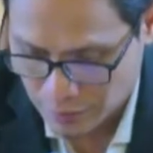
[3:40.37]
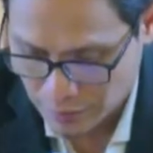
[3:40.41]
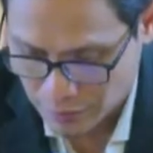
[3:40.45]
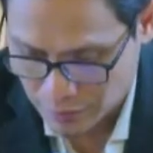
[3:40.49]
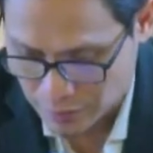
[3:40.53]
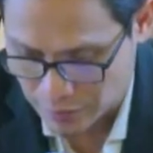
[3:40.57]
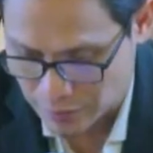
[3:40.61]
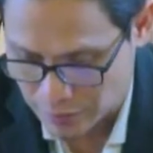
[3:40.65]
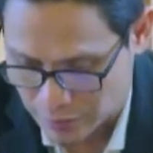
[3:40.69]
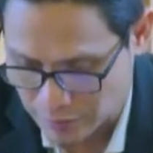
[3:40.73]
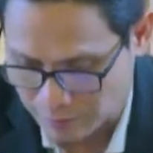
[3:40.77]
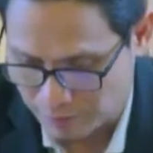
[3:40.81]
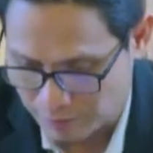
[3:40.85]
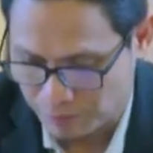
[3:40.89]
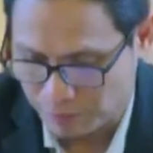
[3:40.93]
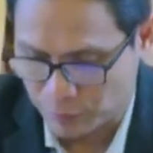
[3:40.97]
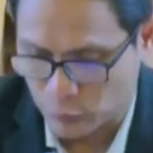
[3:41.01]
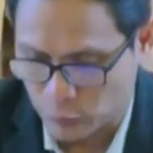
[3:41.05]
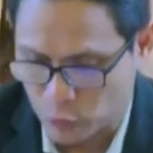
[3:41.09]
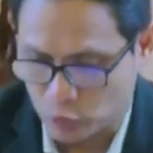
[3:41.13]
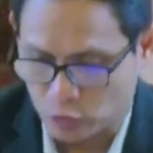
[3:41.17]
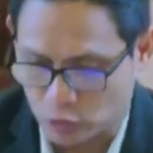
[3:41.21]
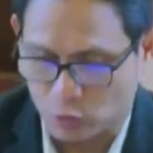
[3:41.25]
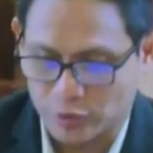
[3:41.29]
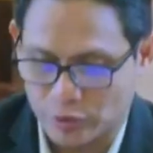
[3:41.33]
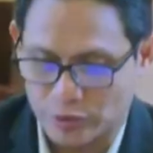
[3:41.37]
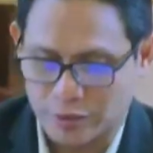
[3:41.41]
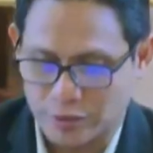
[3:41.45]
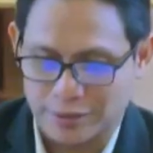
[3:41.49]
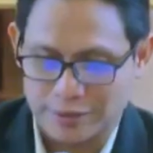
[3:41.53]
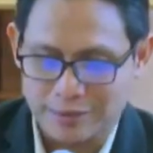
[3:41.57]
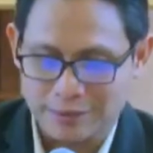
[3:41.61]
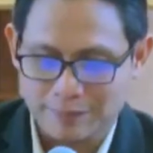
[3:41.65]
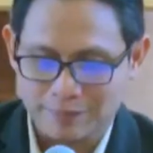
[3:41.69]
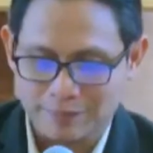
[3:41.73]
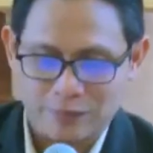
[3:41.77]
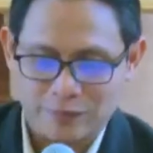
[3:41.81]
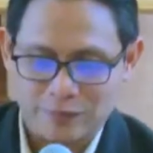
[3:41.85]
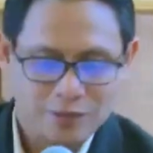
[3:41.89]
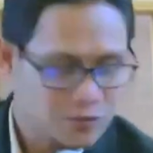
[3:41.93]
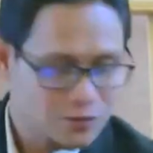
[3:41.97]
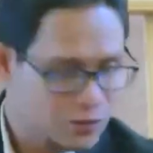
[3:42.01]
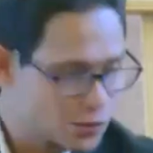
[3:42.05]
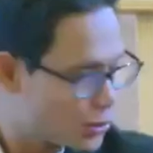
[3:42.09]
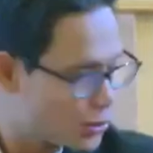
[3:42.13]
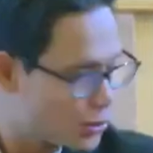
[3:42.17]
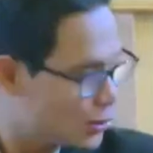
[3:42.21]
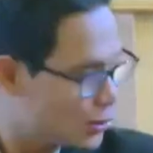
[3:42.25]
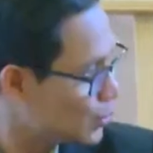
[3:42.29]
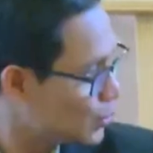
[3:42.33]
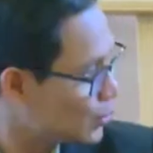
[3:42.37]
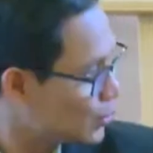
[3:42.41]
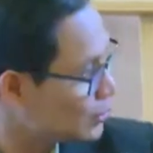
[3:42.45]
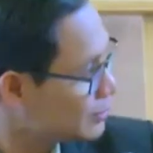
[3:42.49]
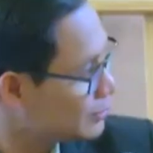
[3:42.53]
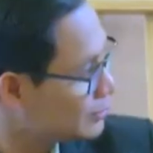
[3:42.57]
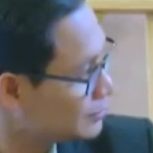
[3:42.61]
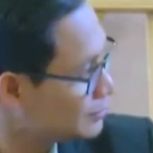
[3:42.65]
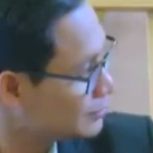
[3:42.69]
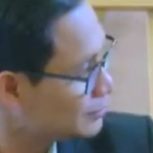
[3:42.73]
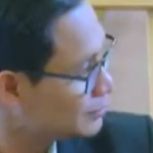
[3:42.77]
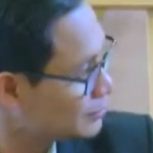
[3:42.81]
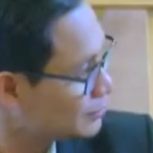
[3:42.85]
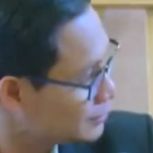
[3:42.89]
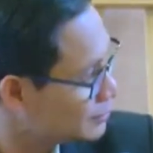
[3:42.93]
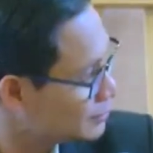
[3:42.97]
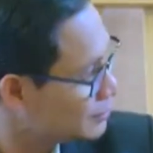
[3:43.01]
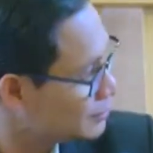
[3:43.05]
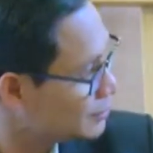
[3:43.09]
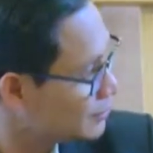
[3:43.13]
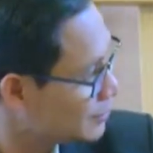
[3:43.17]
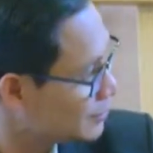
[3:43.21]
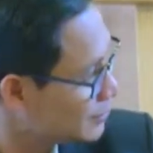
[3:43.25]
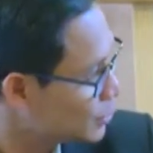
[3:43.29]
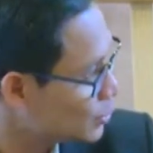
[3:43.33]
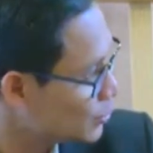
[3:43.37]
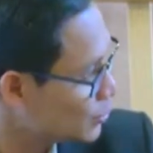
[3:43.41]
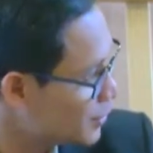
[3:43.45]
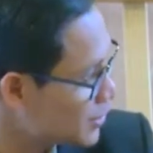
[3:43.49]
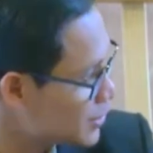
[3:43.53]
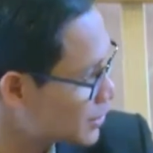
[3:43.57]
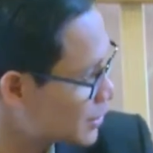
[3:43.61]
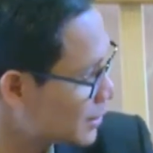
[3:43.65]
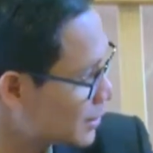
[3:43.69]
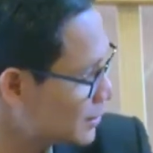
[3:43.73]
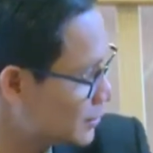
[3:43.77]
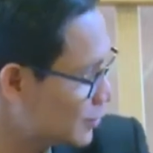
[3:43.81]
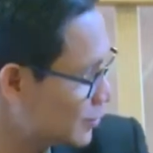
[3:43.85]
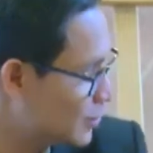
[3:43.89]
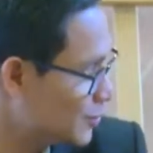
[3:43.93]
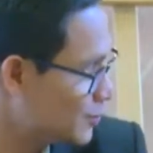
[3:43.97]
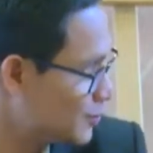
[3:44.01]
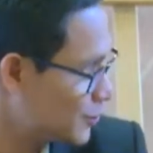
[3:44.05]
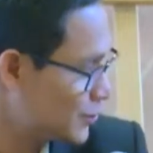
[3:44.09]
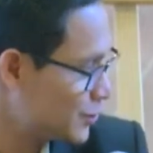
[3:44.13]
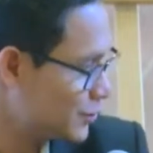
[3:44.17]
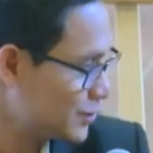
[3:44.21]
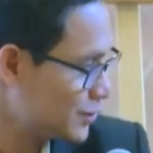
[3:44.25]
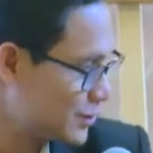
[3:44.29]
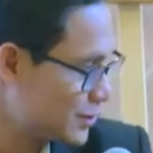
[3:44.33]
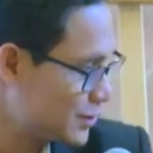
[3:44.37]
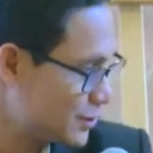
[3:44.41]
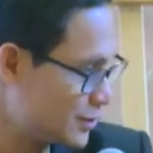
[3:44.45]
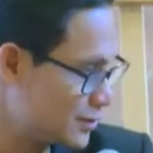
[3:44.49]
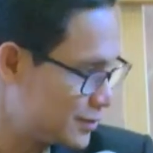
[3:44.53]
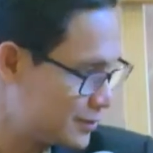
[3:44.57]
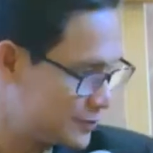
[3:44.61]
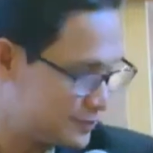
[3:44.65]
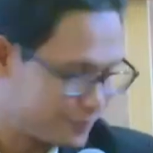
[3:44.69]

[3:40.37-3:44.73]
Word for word: Um, Dr. Wan Ali, so you may start your presentation.